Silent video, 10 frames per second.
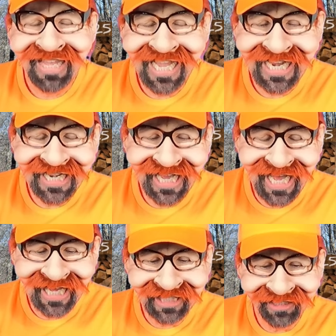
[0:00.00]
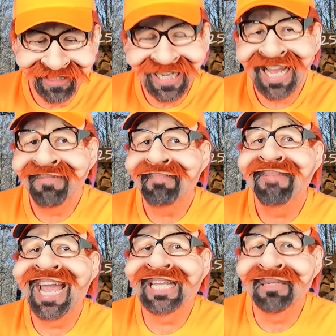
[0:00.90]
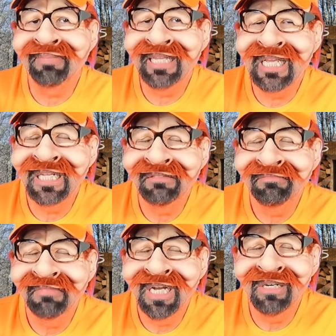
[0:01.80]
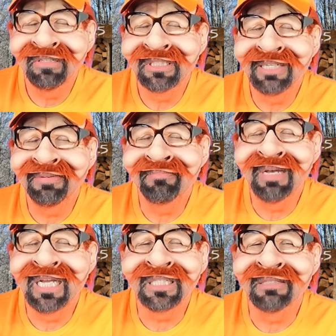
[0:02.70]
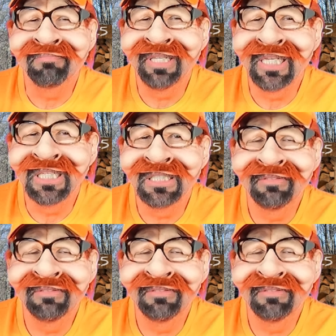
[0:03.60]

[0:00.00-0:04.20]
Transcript: And uh, you got to have a backup plan. I always have a backup plan.